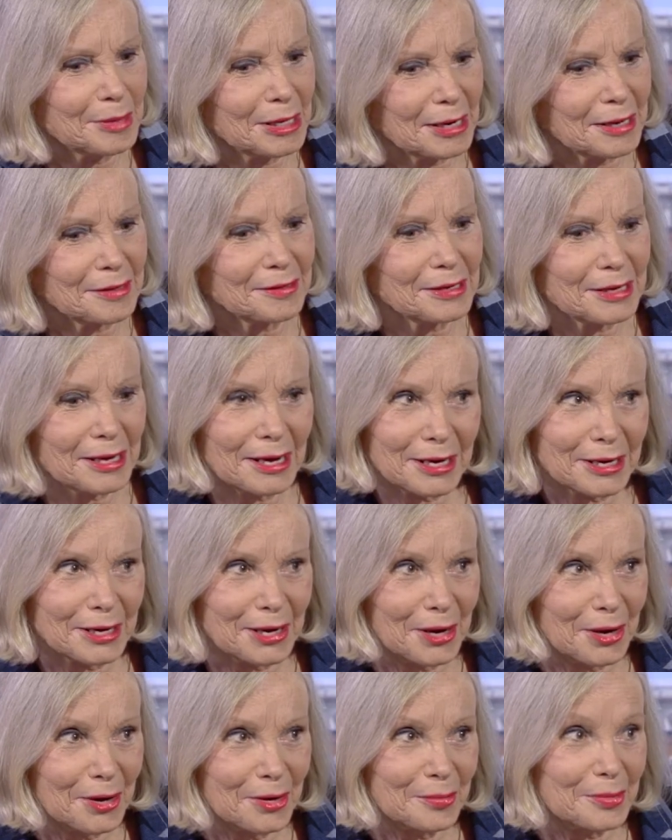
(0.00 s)
mean, I think I
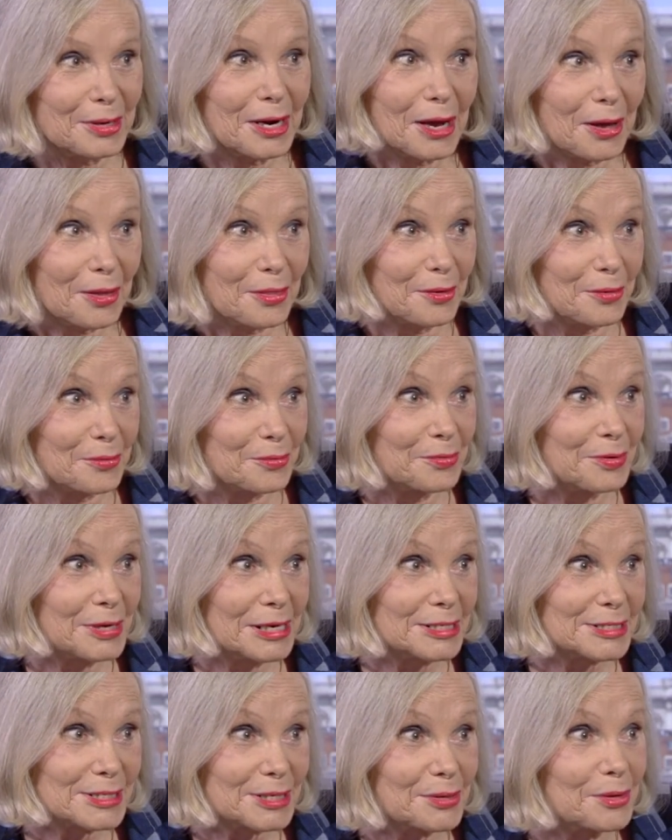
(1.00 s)
know, but the
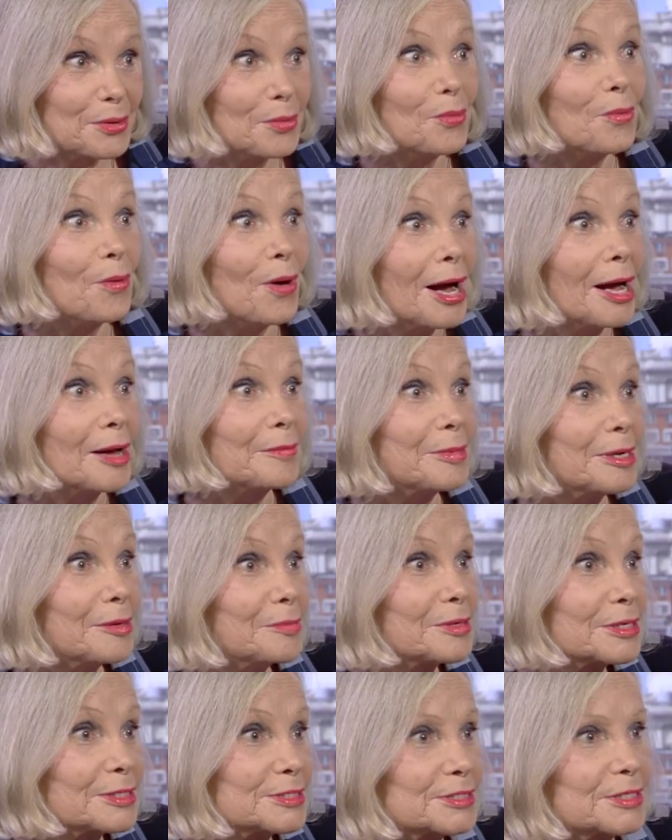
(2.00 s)
reason why
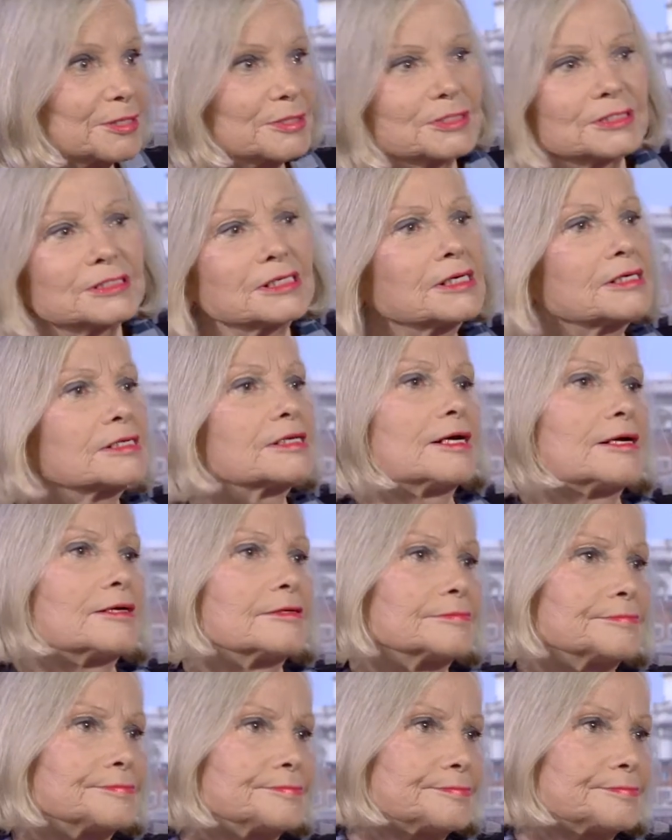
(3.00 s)
people are so sick now?